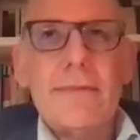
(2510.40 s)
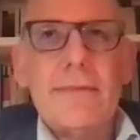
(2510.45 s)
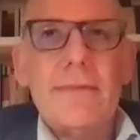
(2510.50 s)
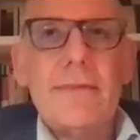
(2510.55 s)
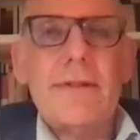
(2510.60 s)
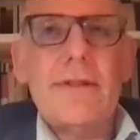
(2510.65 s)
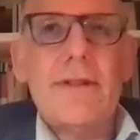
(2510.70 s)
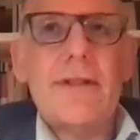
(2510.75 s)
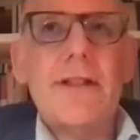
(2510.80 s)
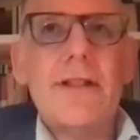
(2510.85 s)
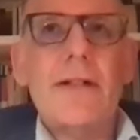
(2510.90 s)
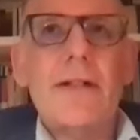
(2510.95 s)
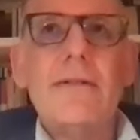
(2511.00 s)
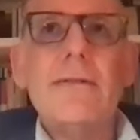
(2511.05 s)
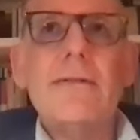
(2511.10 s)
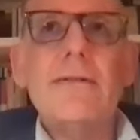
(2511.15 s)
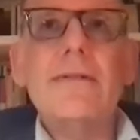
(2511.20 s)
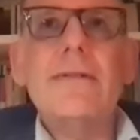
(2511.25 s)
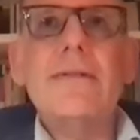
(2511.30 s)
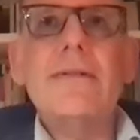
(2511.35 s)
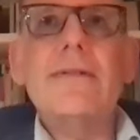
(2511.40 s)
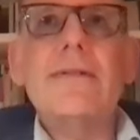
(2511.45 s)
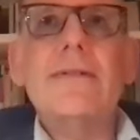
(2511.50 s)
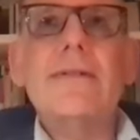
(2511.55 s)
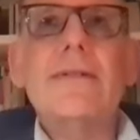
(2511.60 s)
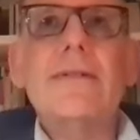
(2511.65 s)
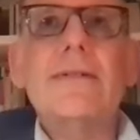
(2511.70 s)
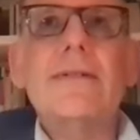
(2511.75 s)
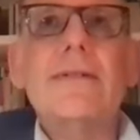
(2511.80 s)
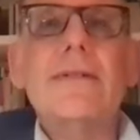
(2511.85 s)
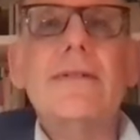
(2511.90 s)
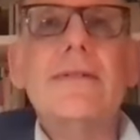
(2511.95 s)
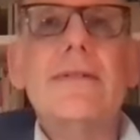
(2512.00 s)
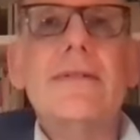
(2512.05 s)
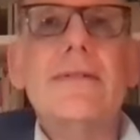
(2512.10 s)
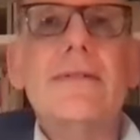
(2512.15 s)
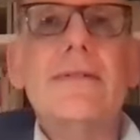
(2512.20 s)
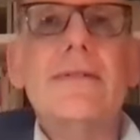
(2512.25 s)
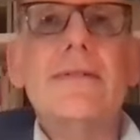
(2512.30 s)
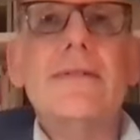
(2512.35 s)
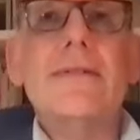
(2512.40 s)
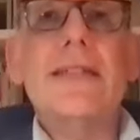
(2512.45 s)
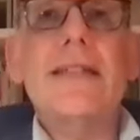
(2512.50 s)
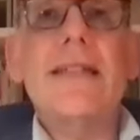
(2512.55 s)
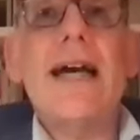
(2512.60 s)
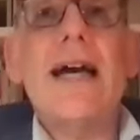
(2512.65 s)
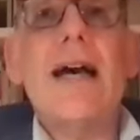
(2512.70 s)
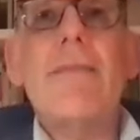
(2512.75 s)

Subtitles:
so yeah,